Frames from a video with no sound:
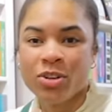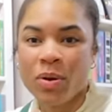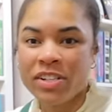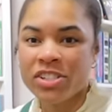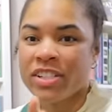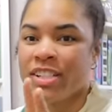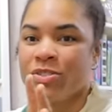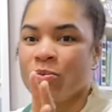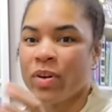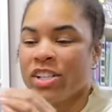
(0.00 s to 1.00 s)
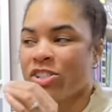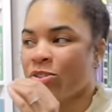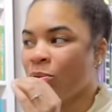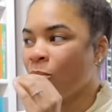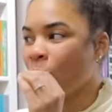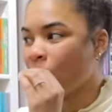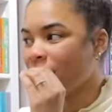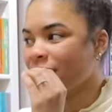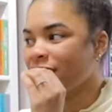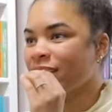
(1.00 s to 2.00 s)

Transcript: question is which one.